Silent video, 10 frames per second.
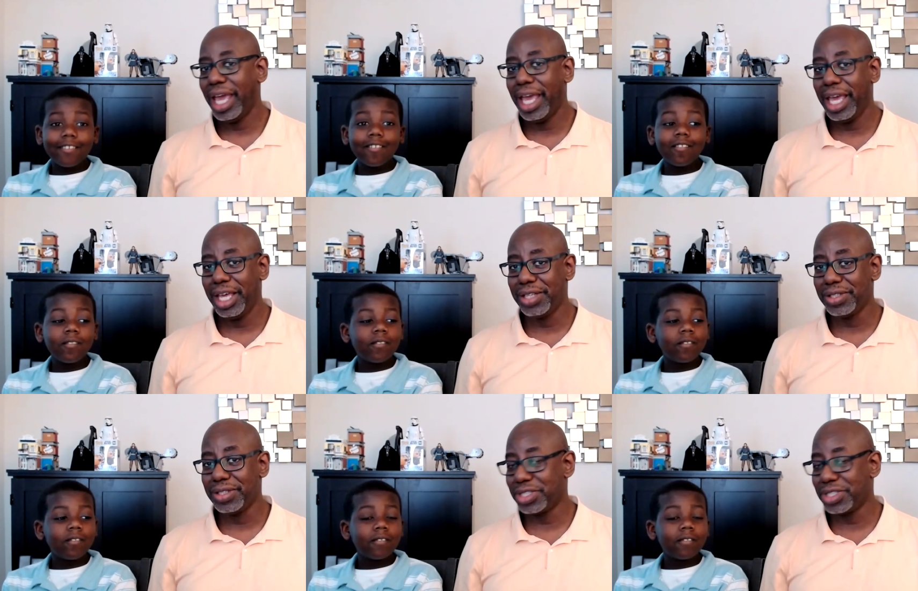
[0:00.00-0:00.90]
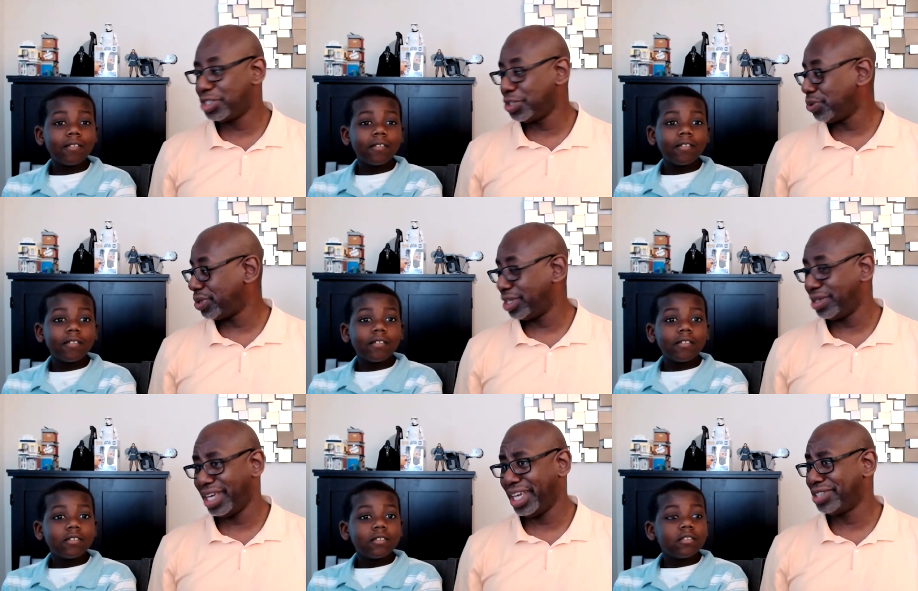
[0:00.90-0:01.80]
Speaker 1: And since you were
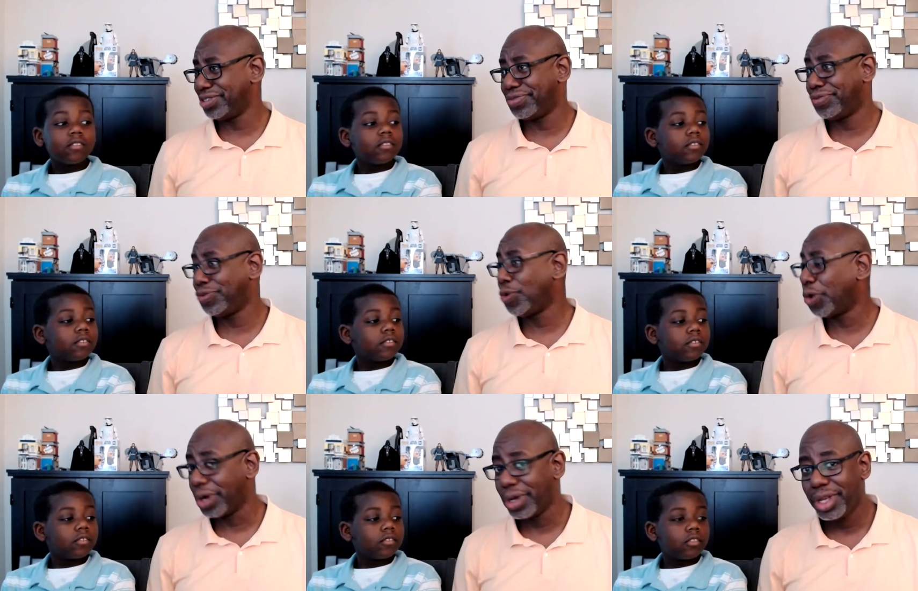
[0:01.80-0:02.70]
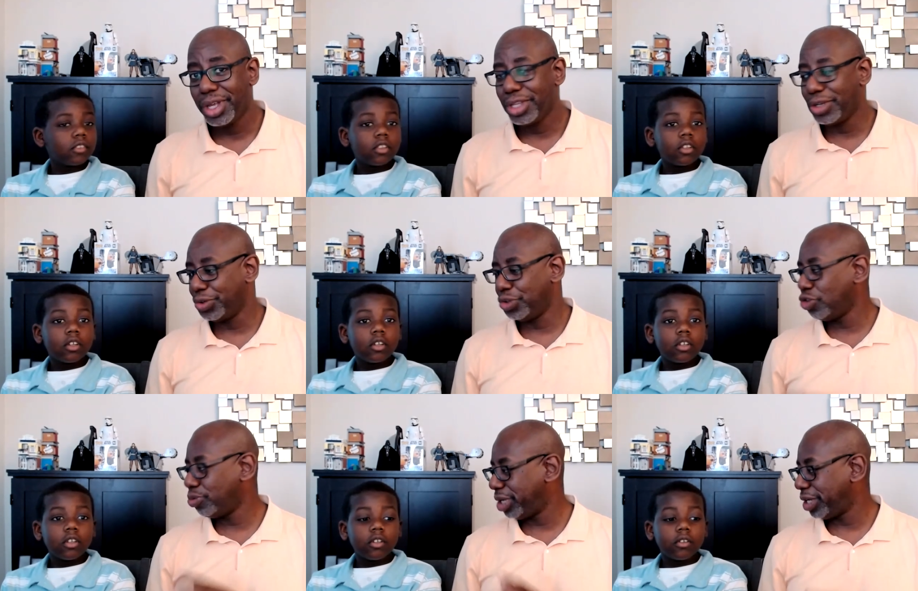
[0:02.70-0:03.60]
the age of four, you know,
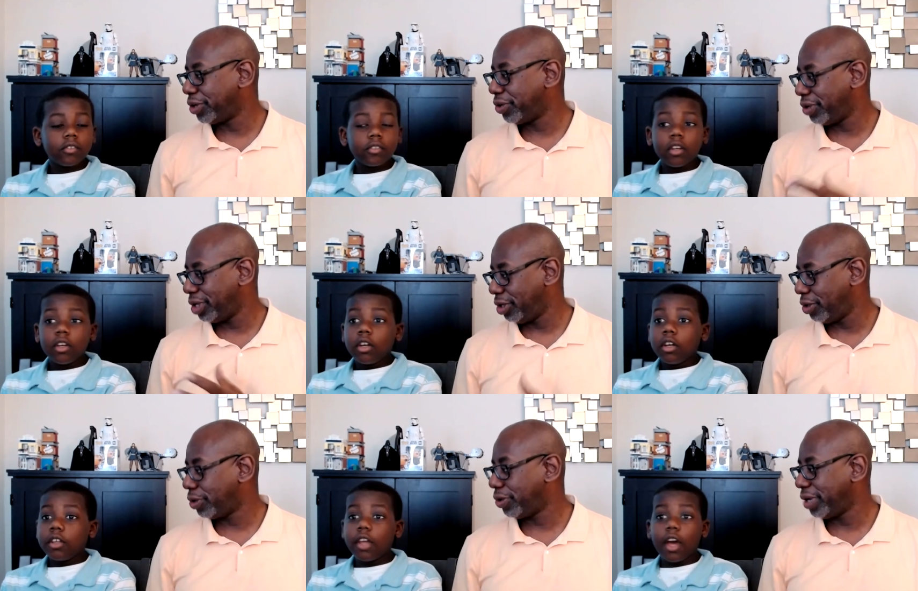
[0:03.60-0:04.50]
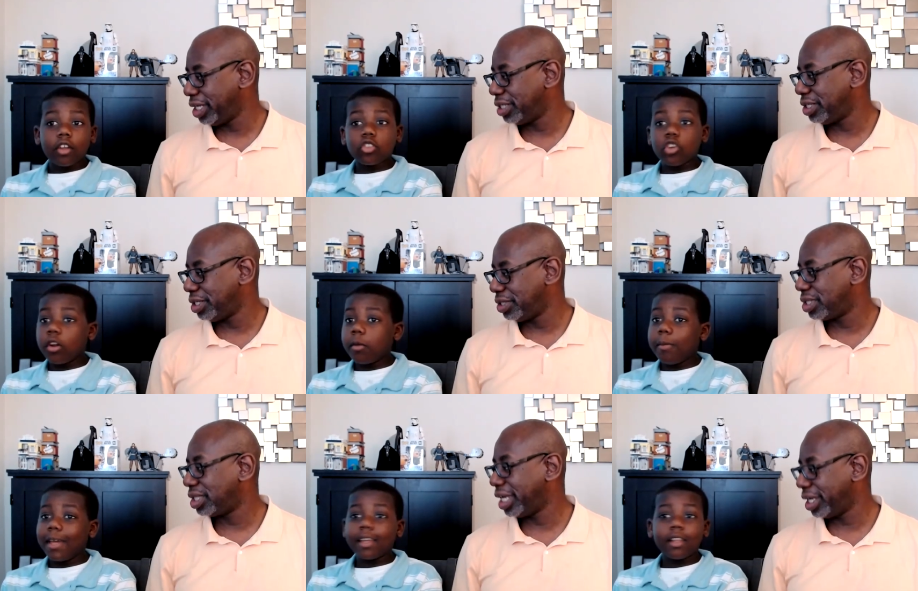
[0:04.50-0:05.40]
you've been cre- uh, yeah, I
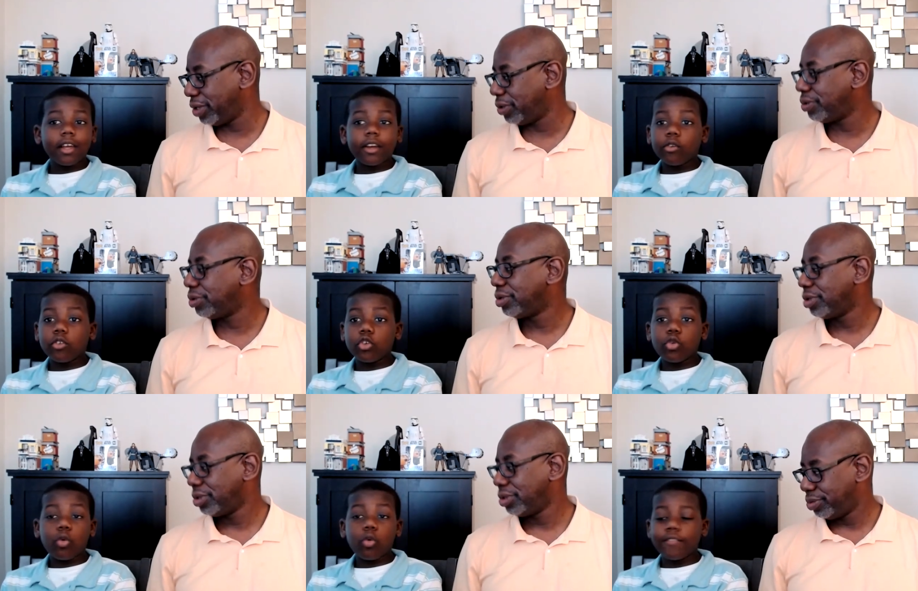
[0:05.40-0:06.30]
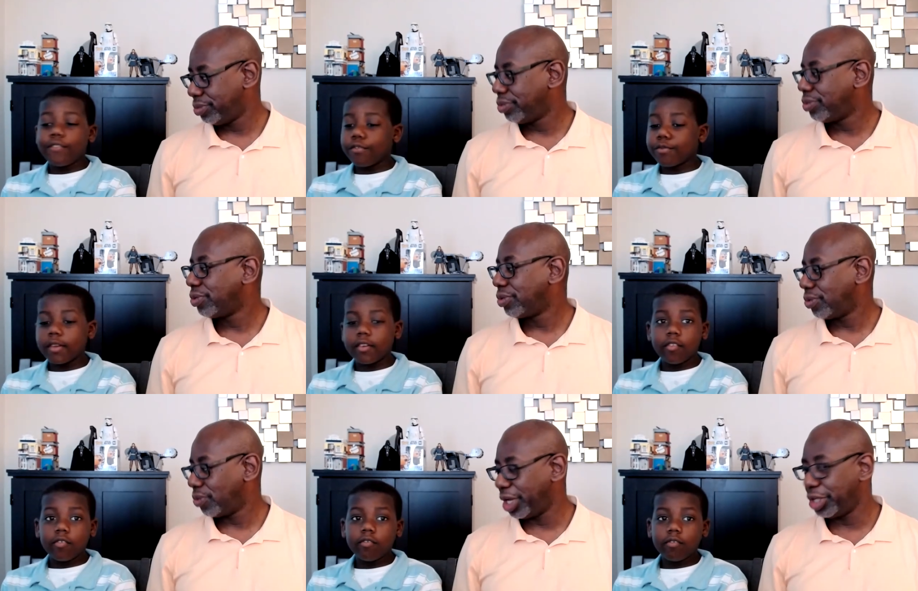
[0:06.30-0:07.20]
started making Lego, Legos
Speaker 2: in
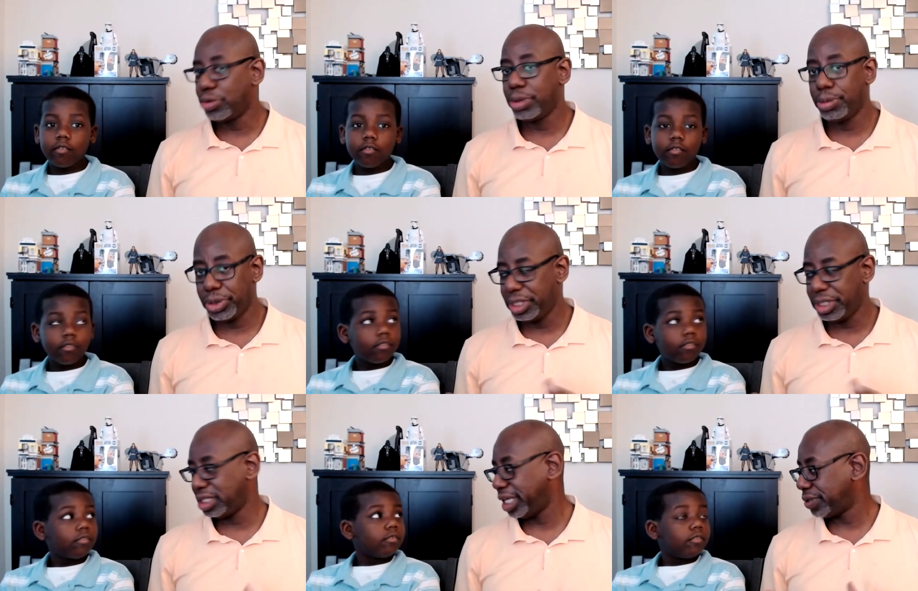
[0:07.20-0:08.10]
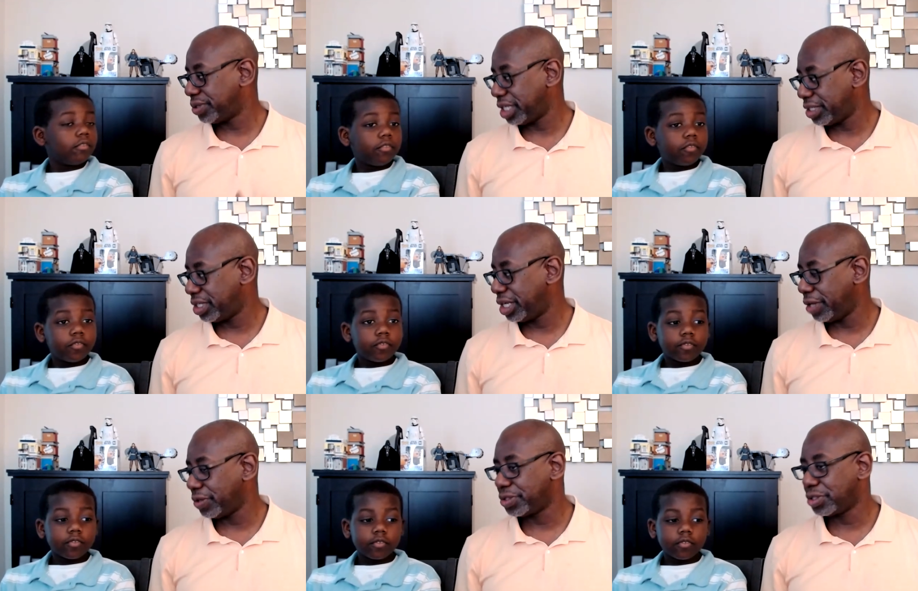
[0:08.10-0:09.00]
2015.
Speaker 1: Right, you've been putting these Lego sets
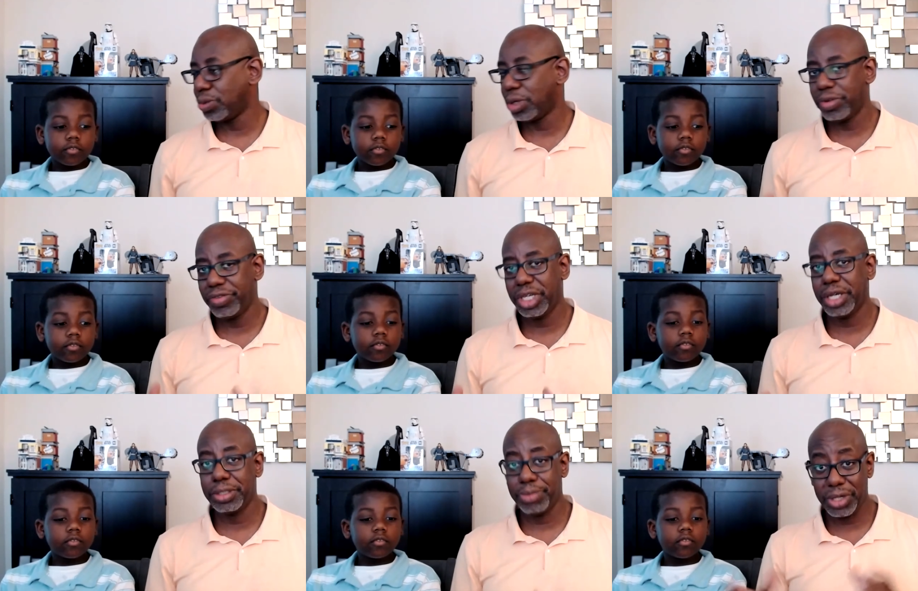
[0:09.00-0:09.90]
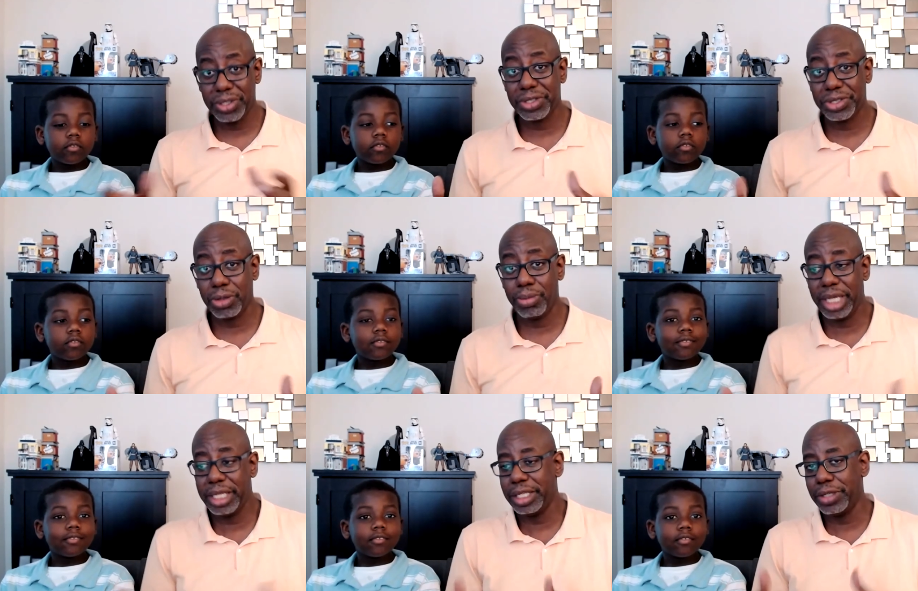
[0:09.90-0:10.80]
together. So what we've done, because there's so
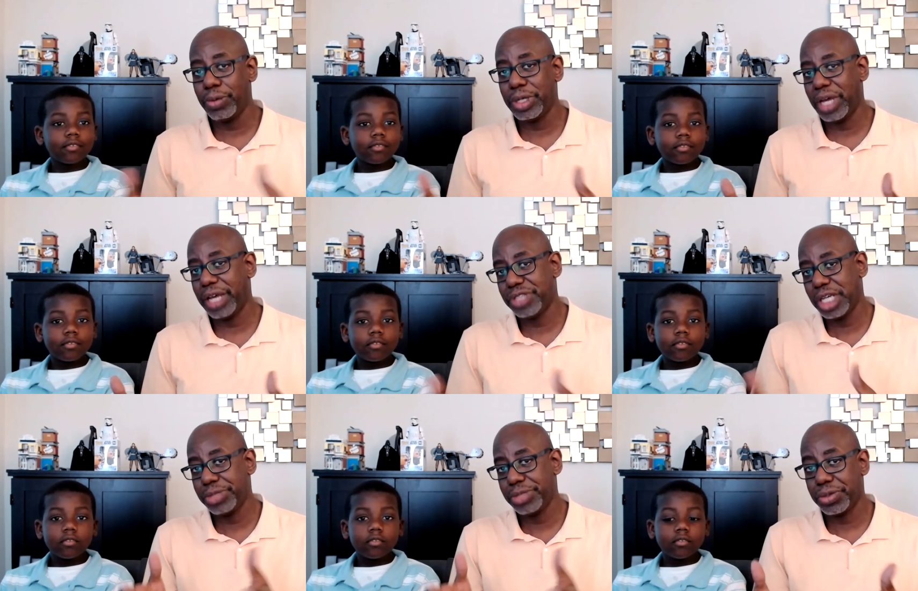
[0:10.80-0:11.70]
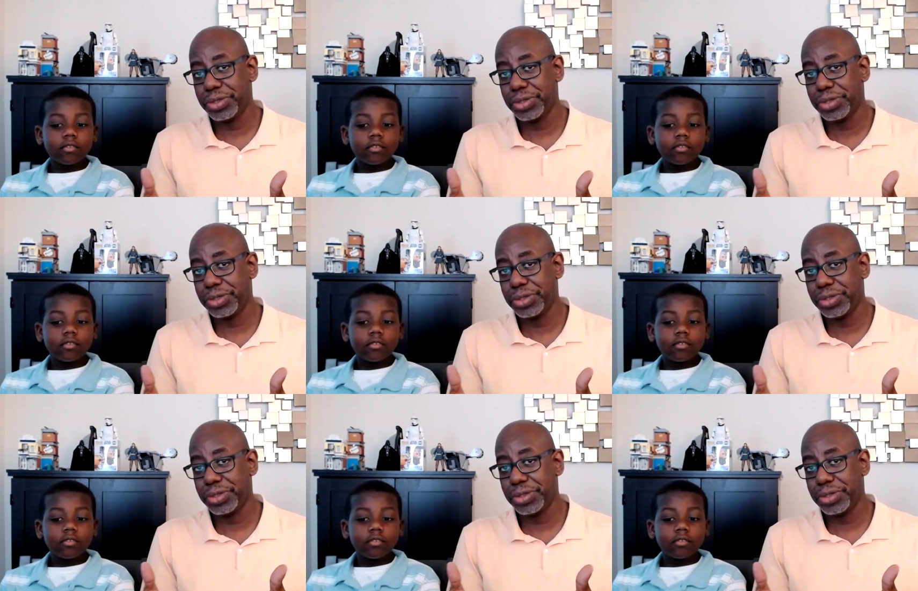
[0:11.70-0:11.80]
many and we don't have time to show